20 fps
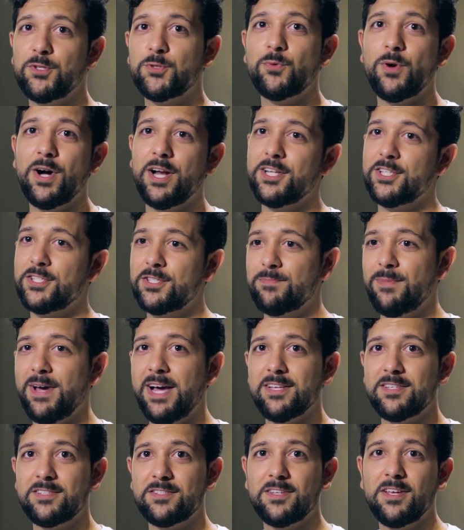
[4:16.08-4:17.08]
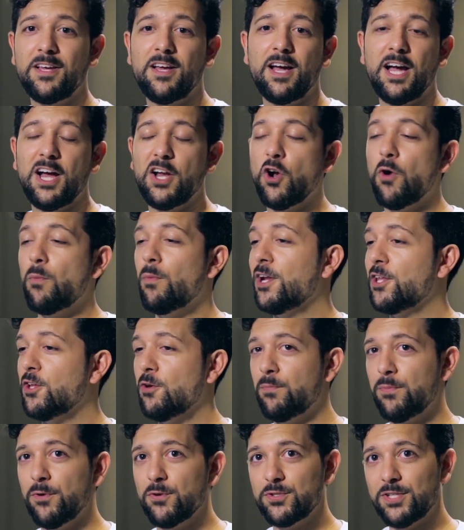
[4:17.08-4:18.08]
which one is best. And normally
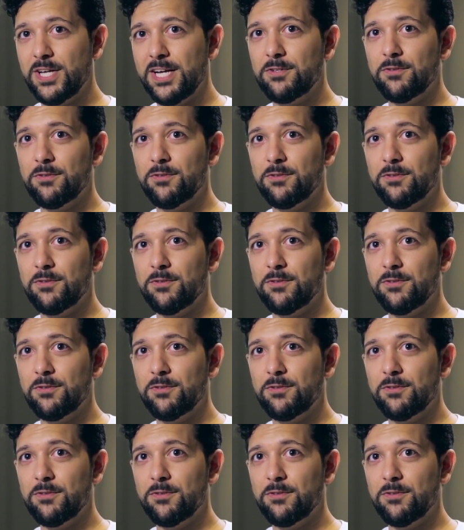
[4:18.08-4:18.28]
you post